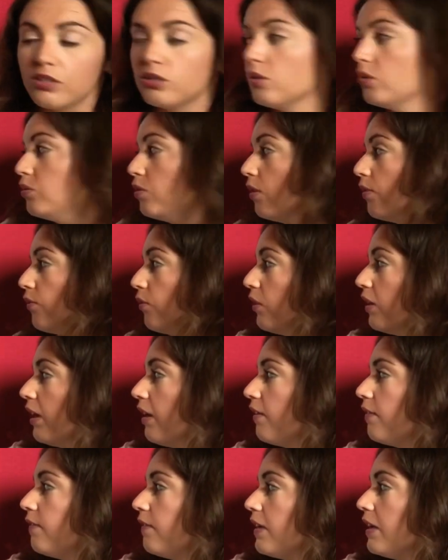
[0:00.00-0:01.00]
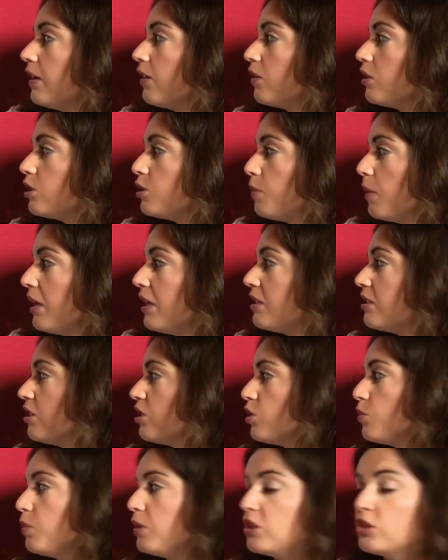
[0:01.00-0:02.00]
So don't forget finger spaces
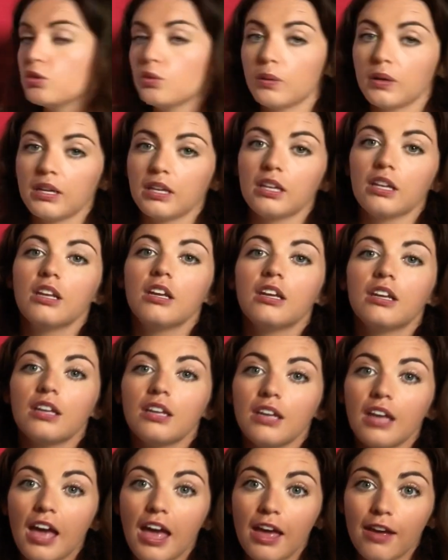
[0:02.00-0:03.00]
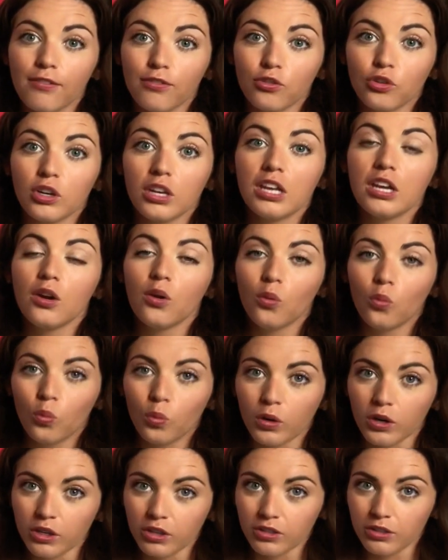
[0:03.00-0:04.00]
between every
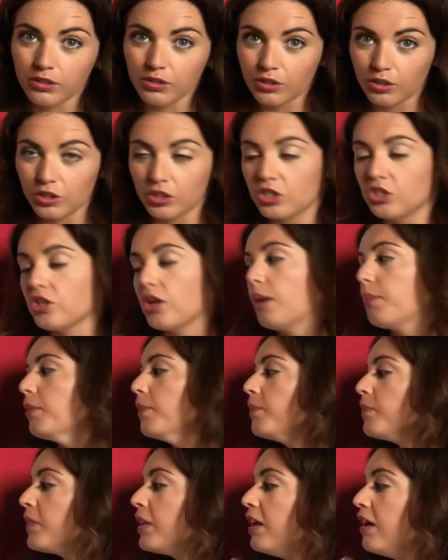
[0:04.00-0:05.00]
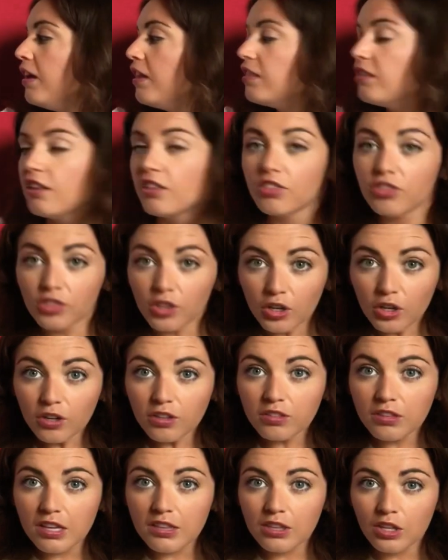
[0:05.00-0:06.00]
word. Good job. The third
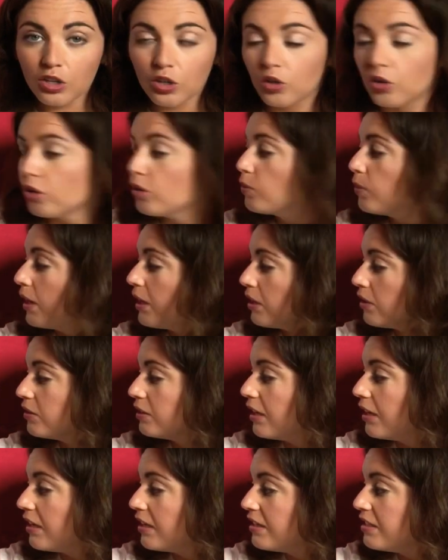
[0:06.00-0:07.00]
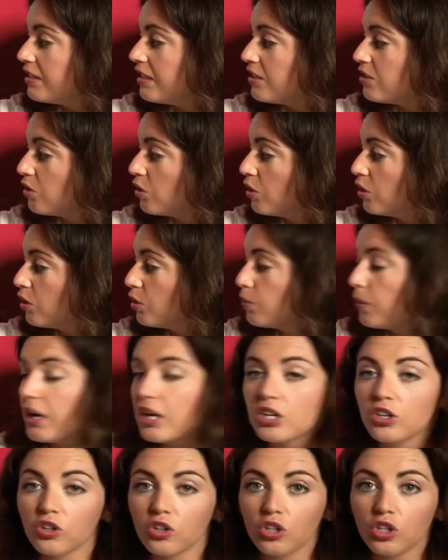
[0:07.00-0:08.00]
thing that a good writer does is a good
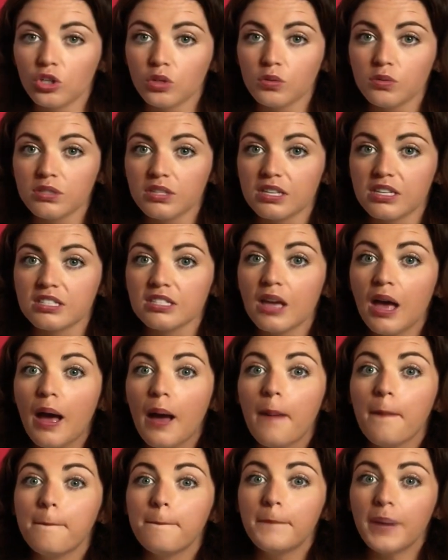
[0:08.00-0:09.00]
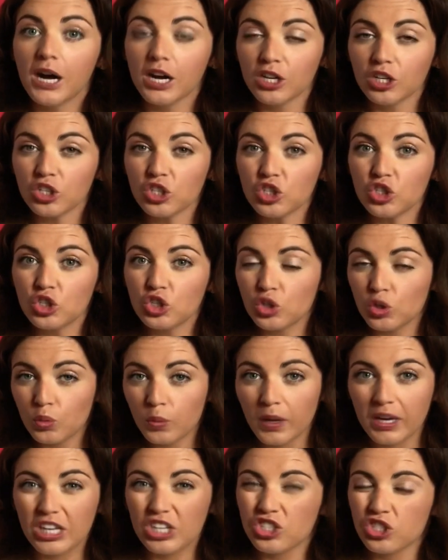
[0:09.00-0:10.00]
writer uses
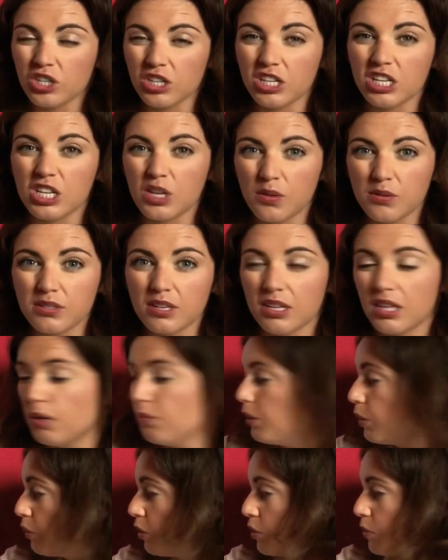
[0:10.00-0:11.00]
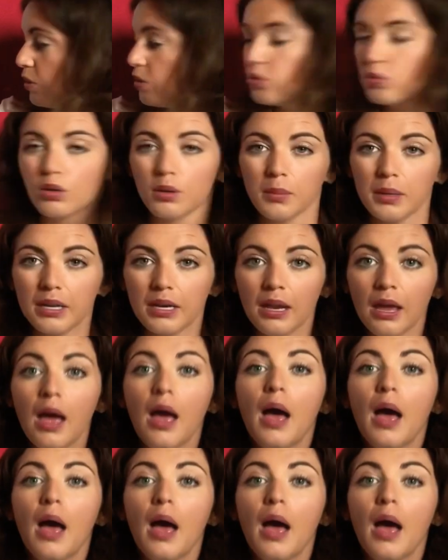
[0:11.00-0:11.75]
punctuation. Can you say that word with Miss Norman?